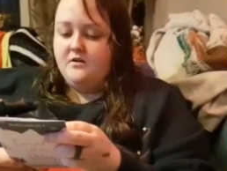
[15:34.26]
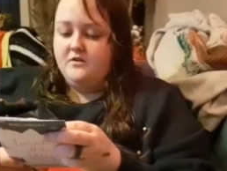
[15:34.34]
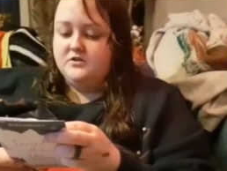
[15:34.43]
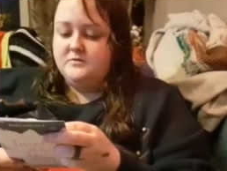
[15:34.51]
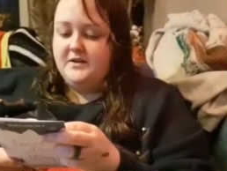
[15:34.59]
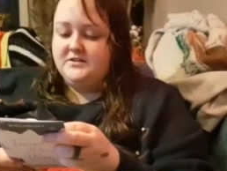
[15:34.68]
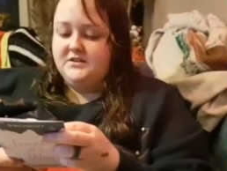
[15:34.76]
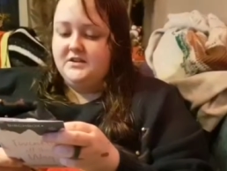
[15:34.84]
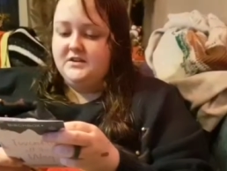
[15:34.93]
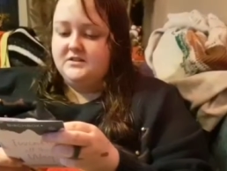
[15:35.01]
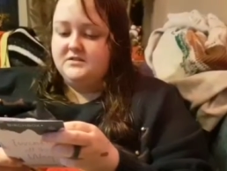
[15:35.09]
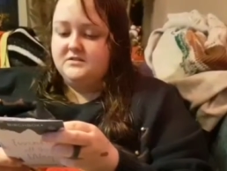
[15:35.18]

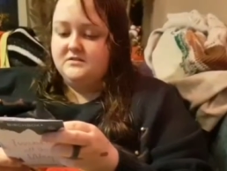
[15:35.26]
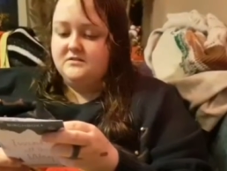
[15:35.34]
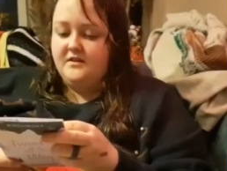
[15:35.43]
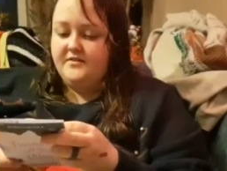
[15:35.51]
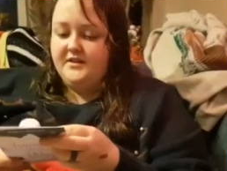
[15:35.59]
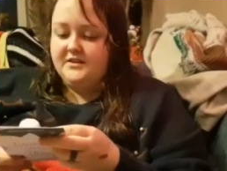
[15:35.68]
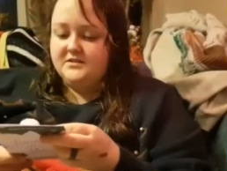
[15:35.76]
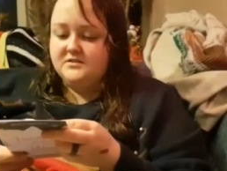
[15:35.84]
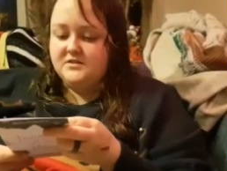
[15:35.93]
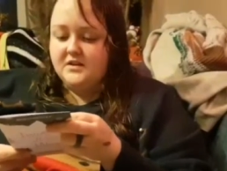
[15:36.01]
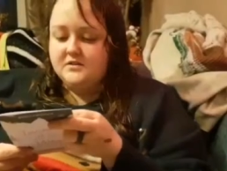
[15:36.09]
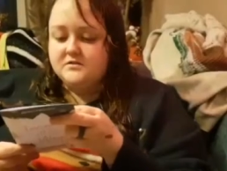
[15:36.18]
cosmetics, I think it
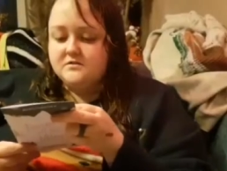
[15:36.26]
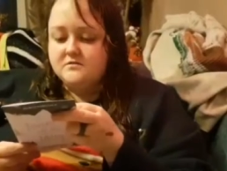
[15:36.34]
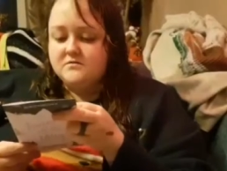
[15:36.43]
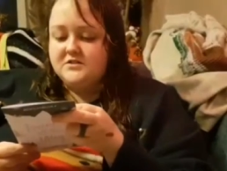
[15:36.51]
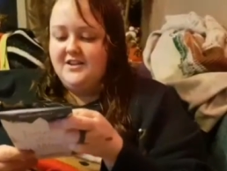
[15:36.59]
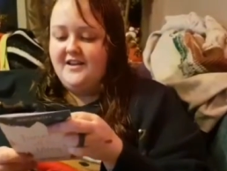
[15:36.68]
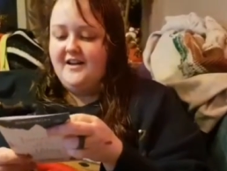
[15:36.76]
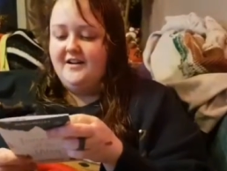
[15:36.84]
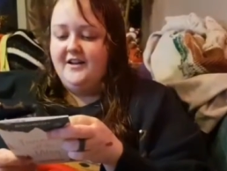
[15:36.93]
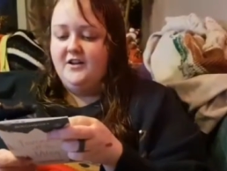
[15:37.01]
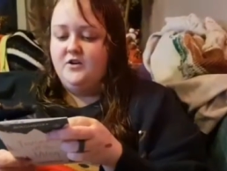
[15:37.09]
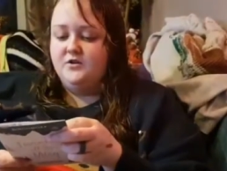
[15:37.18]
says C
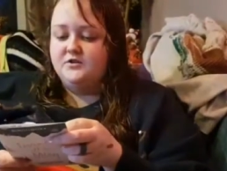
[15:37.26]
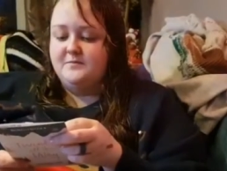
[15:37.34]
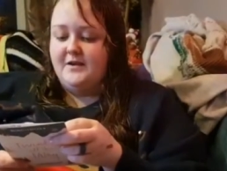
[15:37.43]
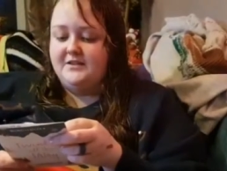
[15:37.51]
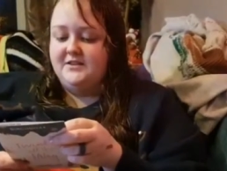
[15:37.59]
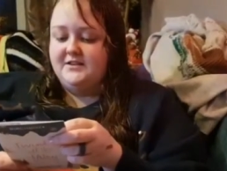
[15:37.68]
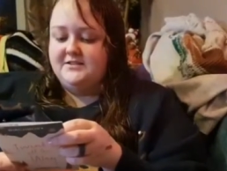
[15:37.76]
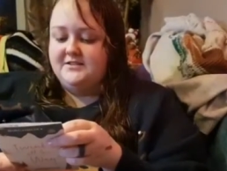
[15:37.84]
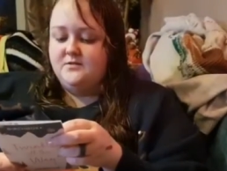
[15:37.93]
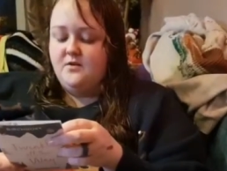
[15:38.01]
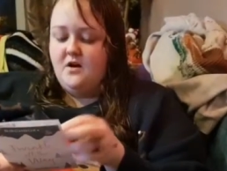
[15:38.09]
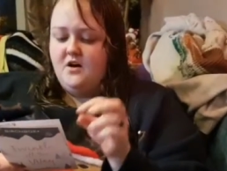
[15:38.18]
L E Cosmetics,
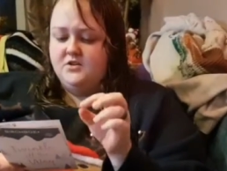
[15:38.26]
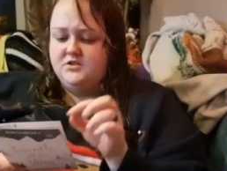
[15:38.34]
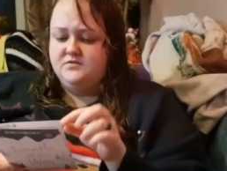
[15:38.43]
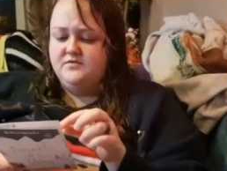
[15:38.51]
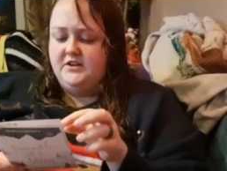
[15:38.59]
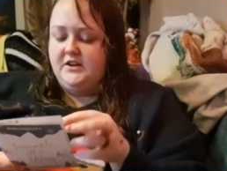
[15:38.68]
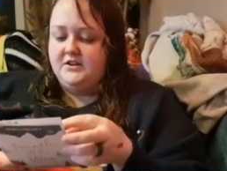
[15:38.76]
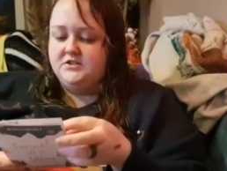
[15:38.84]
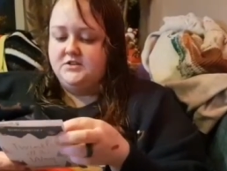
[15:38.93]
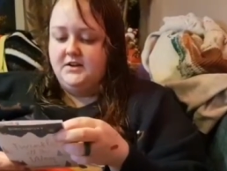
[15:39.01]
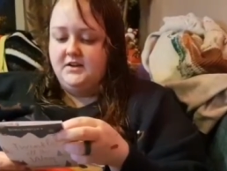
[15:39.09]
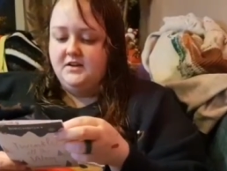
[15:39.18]
it's quite hard to read
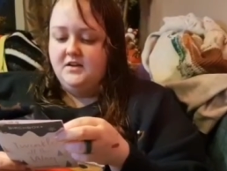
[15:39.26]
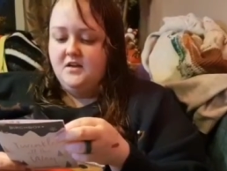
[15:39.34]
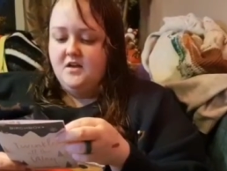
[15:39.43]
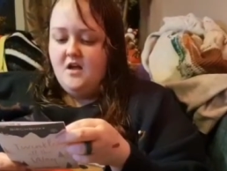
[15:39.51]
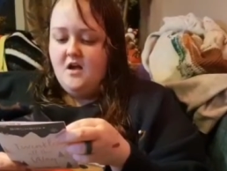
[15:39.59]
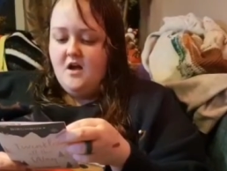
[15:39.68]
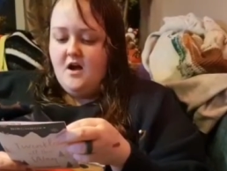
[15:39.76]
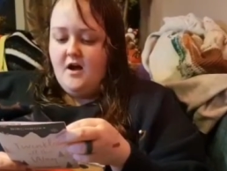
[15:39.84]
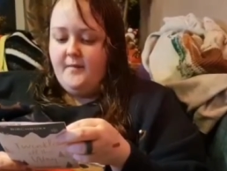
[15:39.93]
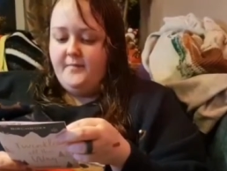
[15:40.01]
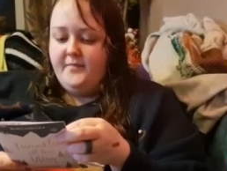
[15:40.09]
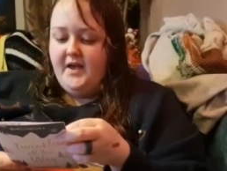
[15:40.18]
actually,
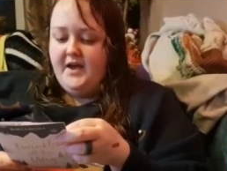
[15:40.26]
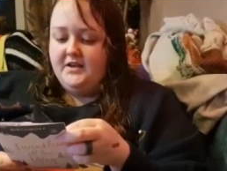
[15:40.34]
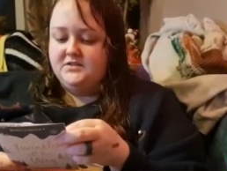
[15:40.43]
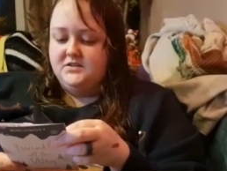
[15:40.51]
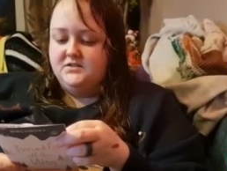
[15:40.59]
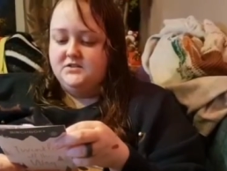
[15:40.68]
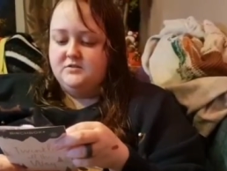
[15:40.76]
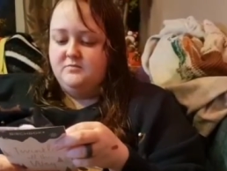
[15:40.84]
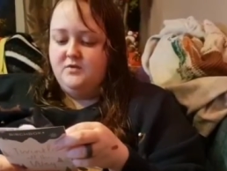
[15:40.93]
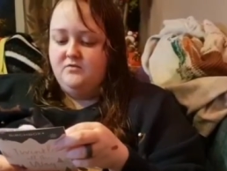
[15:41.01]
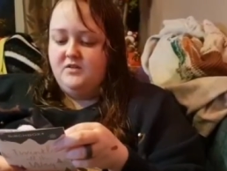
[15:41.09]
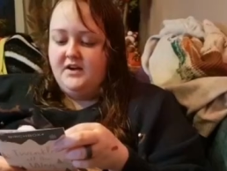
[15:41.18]
um, Essence
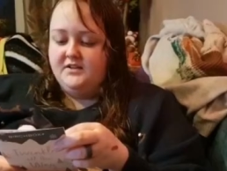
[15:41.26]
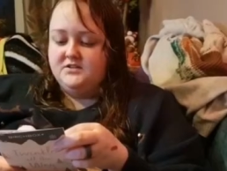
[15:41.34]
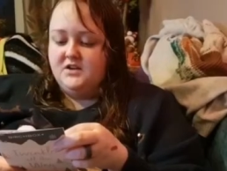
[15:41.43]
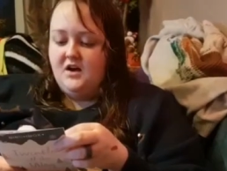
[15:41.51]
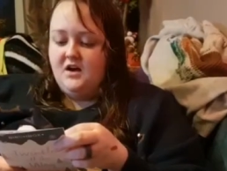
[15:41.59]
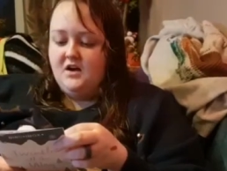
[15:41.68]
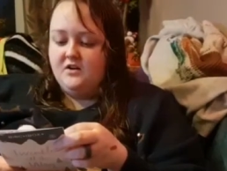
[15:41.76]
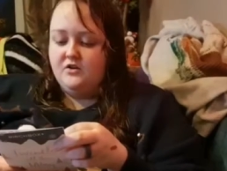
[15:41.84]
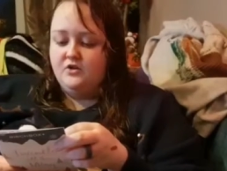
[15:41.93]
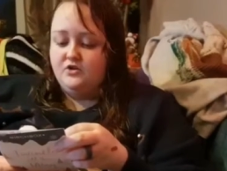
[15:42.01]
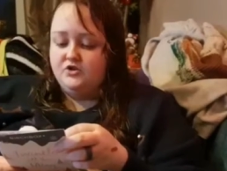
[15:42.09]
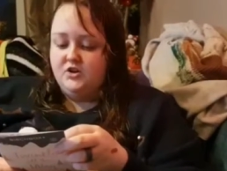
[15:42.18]
Moonlighter
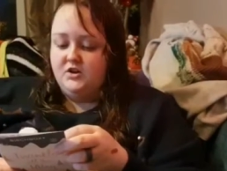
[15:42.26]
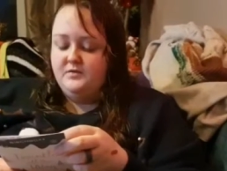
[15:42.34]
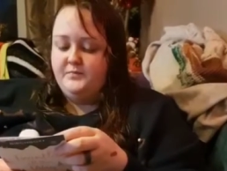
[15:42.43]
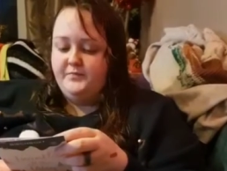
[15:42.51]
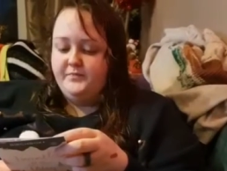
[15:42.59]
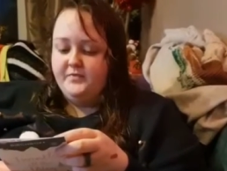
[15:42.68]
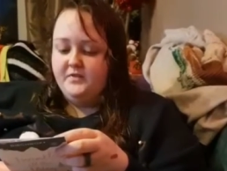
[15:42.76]
Cushion,